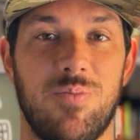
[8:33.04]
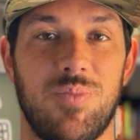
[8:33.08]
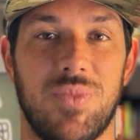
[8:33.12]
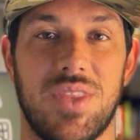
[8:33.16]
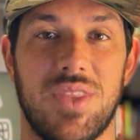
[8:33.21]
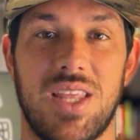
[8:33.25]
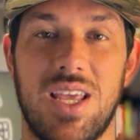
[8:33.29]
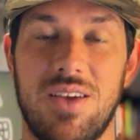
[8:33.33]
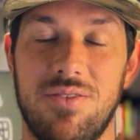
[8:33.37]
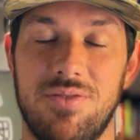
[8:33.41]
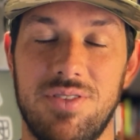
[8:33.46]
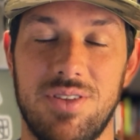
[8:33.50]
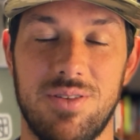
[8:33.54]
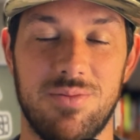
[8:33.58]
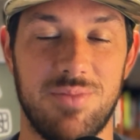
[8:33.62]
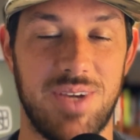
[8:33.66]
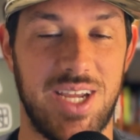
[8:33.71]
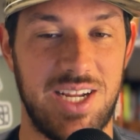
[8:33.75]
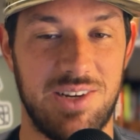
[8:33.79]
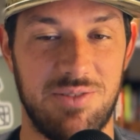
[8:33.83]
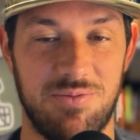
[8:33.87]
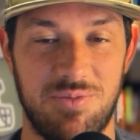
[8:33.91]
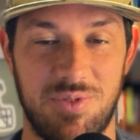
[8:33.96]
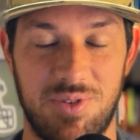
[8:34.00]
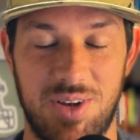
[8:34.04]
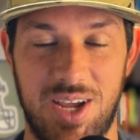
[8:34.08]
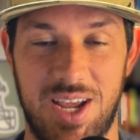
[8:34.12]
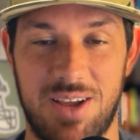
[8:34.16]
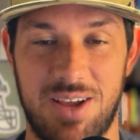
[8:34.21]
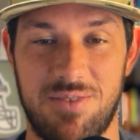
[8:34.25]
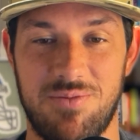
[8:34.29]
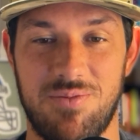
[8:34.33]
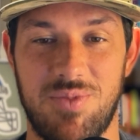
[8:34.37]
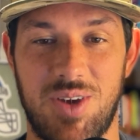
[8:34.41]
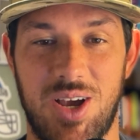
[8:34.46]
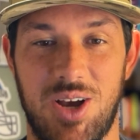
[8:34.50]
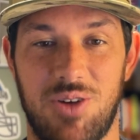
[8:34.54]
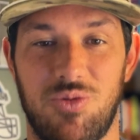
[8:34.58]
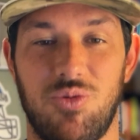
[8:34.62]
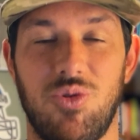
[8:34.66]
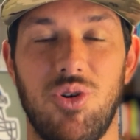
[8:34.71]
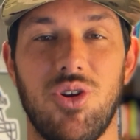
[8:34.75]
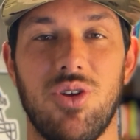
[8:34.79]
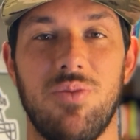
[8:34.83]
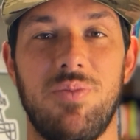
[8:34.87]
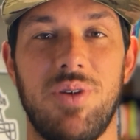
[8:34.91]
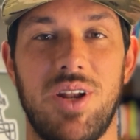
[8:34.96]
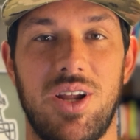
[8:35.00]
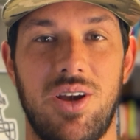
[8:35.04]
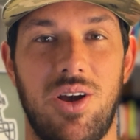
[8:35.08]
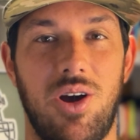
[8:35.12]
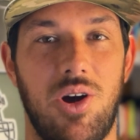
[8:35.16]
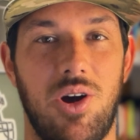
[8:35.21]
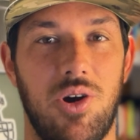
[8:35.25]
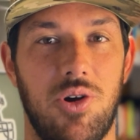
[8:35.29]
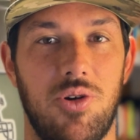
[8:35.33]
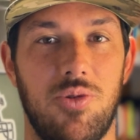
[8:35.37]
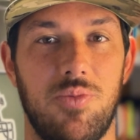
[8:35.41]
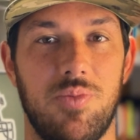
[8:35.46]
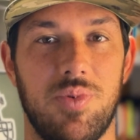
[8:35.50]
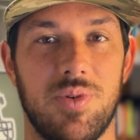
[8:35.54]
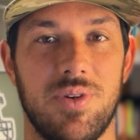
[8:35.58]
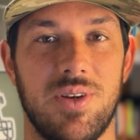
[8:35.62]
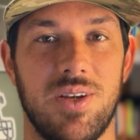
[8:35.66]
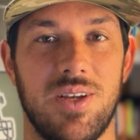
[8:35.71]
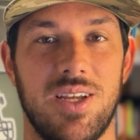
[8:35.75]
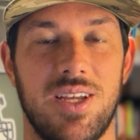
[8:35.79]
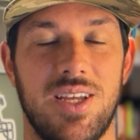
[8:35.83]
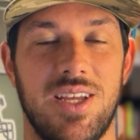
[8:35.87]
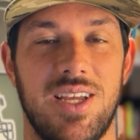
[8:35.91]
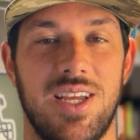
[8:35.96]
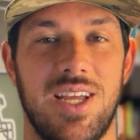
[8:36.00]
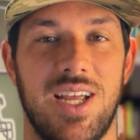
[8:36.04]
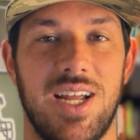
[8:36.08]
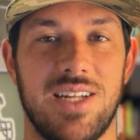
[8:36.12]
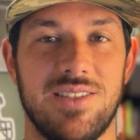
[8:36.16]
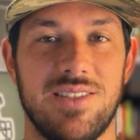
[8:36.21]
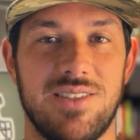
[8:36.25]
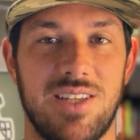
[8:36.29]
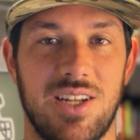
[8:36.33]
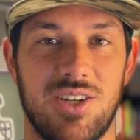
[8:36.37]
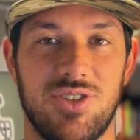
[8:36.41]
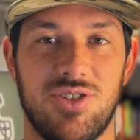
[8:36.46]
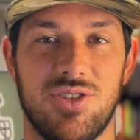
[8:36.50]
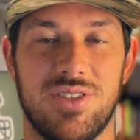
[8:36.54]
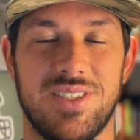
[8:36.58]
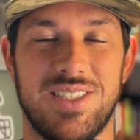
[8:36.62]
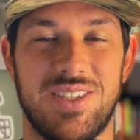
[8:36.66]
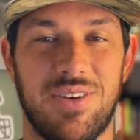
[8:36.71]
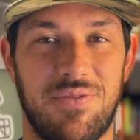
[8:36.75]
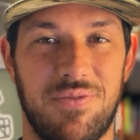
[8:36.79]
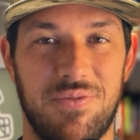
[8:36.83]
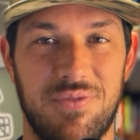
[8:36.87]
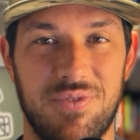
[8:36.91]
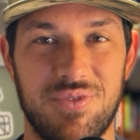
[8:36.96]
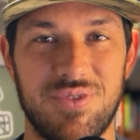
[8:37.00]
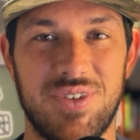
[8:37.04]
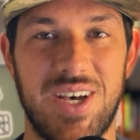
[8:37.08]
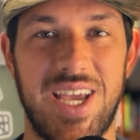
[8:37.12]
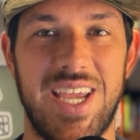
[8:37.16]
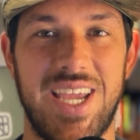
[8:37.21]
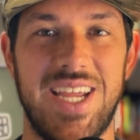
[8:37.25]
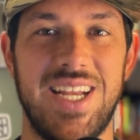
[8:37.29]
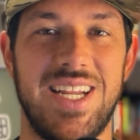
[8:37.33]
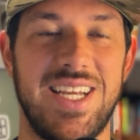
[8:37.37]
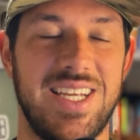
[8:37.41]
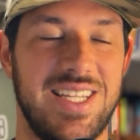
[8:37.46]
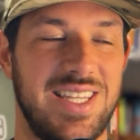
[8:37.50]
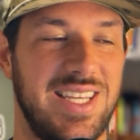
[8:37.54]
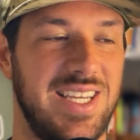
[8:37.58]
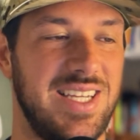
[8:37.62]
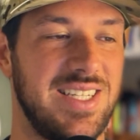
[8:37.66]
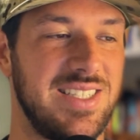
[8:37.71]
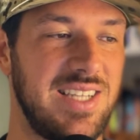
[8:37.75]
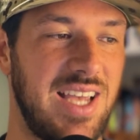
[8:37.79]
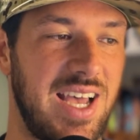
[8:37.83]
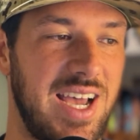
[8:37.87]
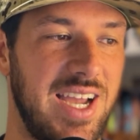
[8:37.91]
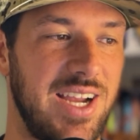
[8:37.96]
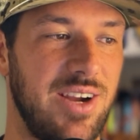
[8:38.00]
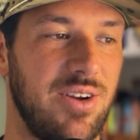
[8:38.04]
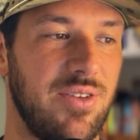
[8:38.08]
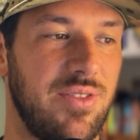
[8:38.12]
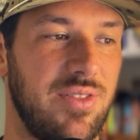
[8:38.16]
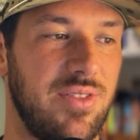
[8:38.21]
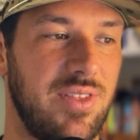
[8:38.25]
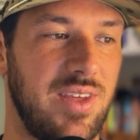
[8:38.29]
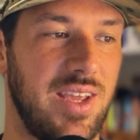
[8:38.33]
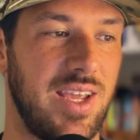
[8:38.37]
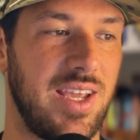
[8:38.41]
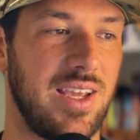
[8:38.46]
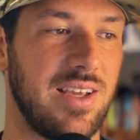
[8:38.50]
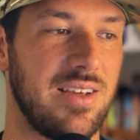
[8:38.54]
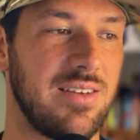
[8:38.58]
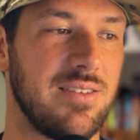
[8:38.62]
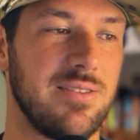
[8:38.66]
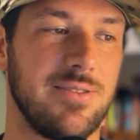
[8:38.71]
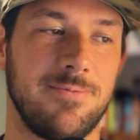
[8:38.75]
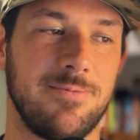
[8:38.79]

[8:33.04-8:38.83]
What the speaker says: Give them a little bit of hope instead of just deflating the entire thing.